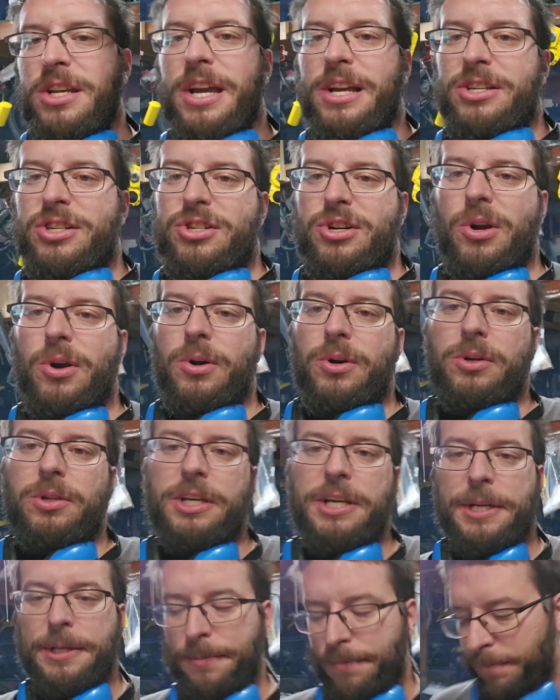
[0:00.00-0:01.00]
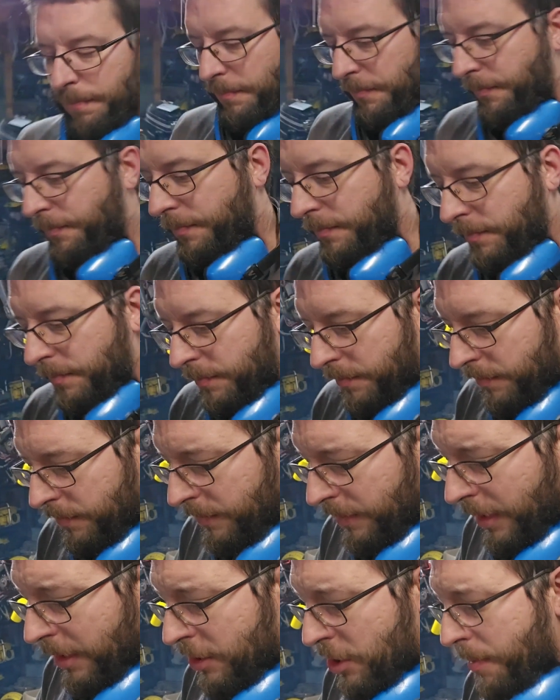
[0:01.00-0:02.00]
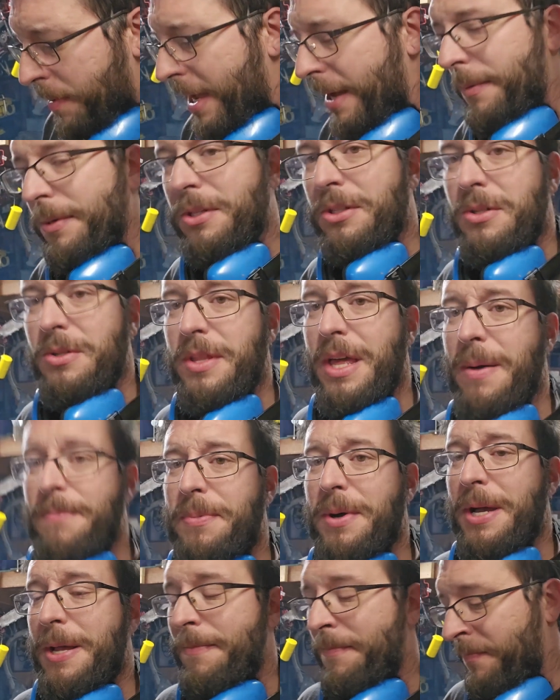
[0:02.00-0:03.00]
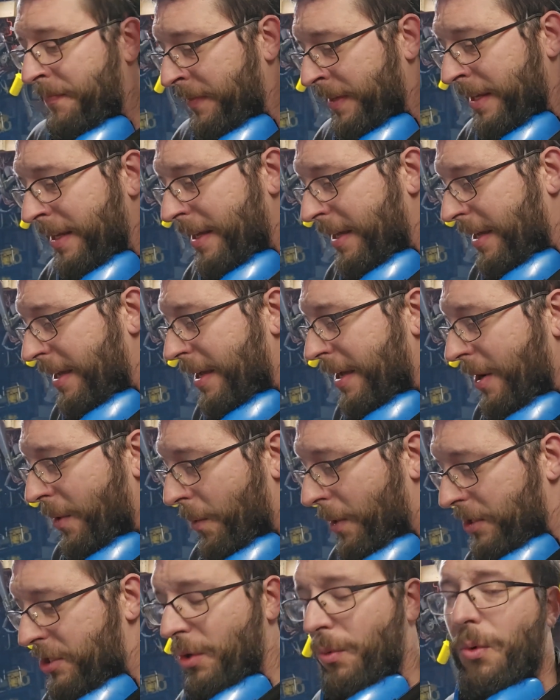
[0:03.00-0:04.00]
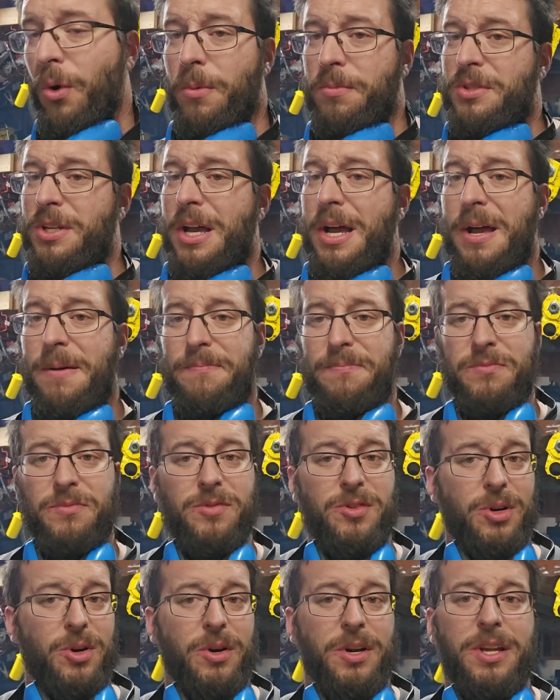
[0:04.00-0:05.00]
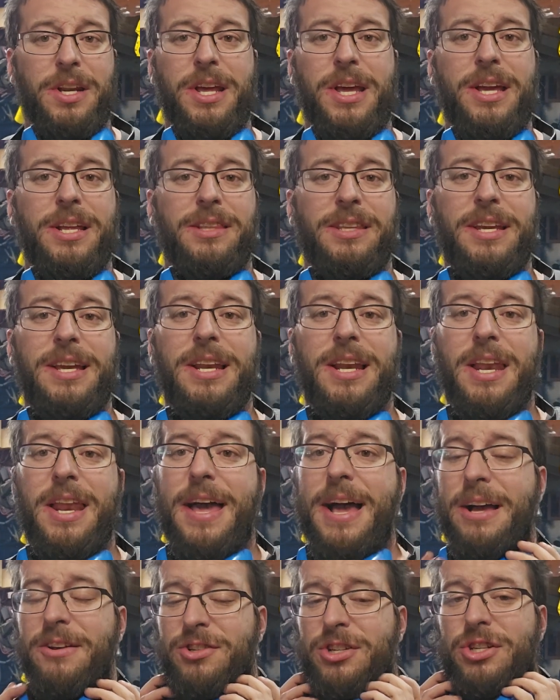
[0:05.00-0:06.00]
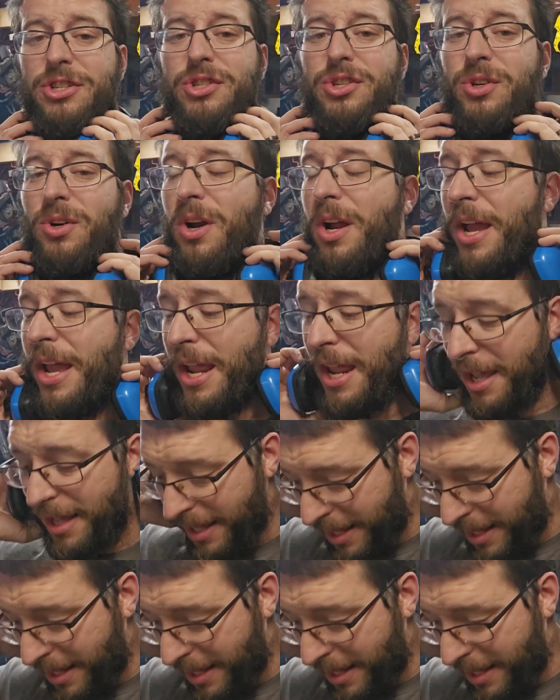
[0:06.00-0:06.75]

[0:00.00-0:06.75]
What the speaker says: externally to be able to do that. But once it warms up, turn it in, lean it out. She's great.